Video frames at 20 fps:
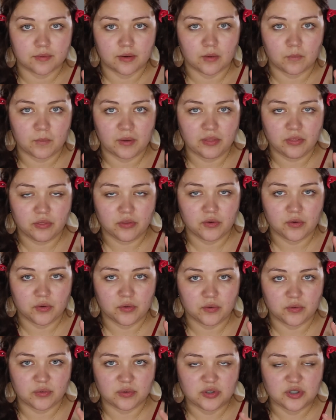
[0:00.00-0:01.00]
Went
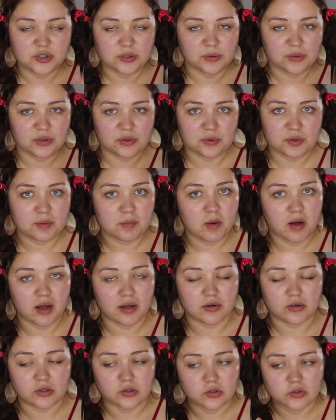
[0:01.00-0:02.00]
through 2 or 3
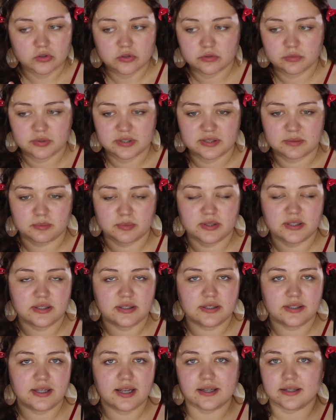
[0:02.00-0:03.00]
bottles, was
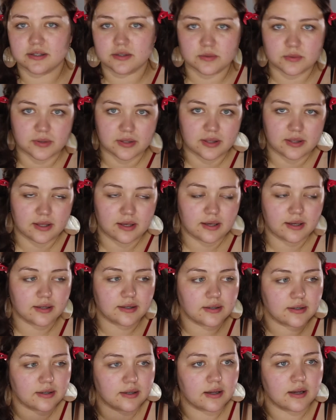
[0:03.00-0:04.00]
obsessed with
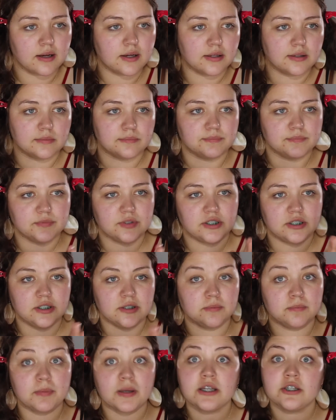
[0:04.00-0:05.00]
it,
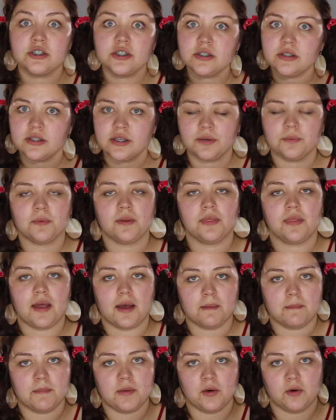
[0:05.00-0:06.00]
especially with
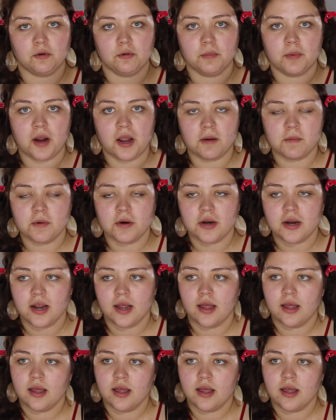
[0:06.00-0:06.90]
that milk primer.